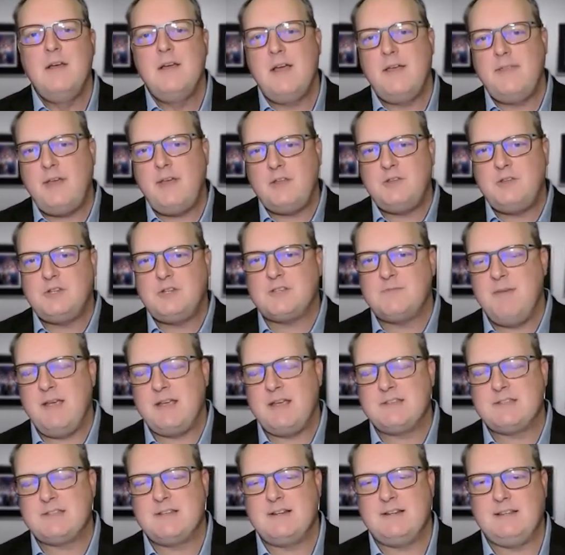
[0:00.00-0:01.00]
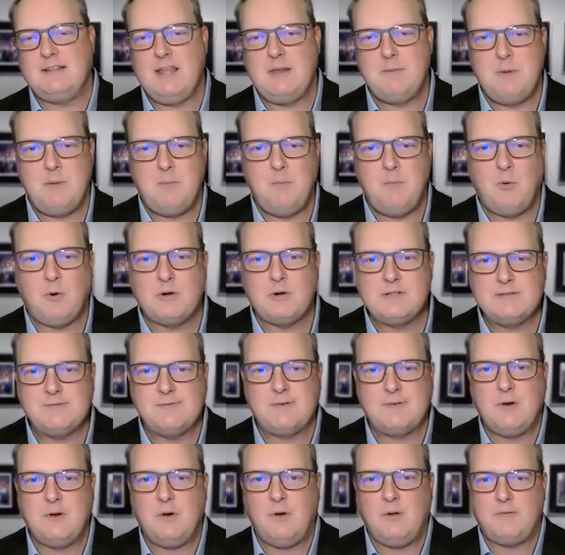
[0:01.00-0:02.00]
And that just makes it a little bit more
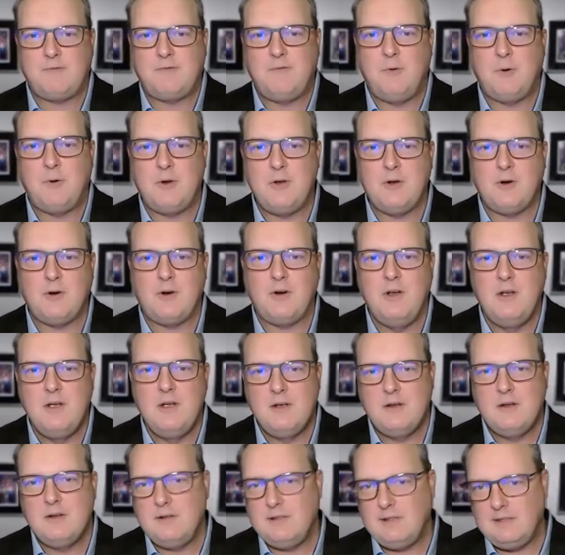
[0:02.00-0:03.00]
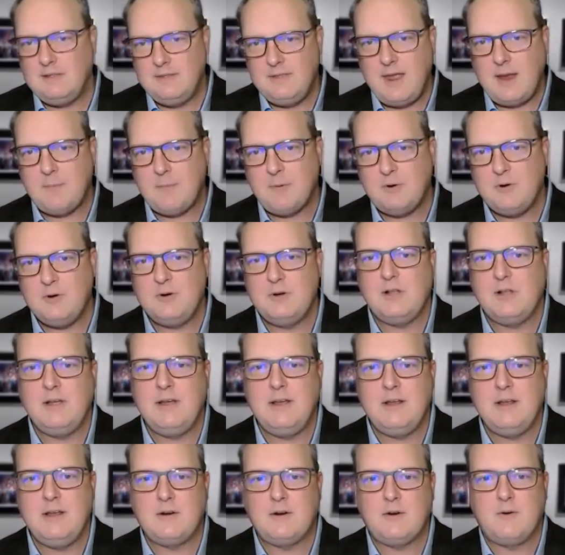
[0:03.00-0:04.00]
difficult for your neighborhood
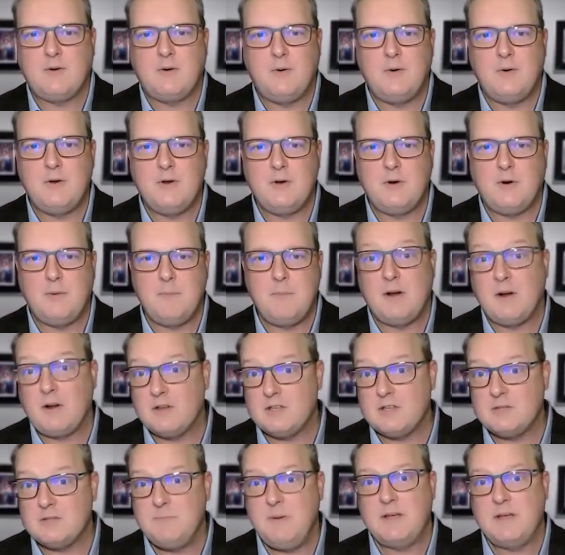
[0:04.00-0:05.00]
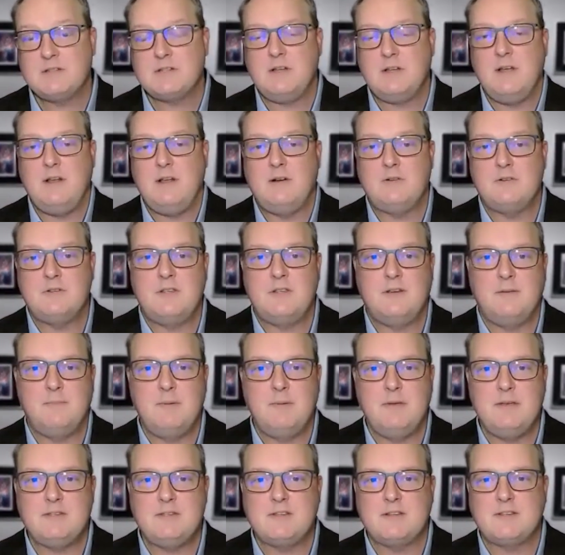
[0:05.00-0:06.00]
cleaner or your America's Best Cleaners to
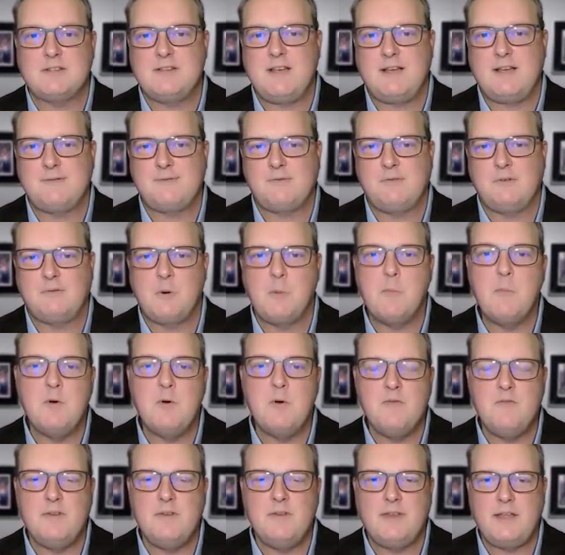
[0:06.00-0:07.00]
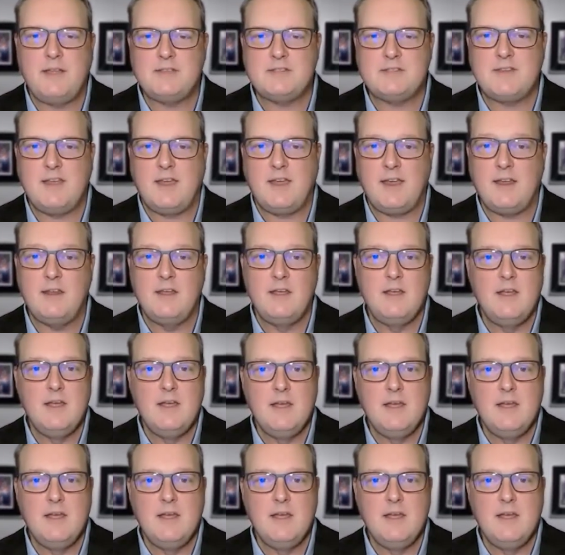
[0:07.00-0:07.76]
be successful in removing that stain.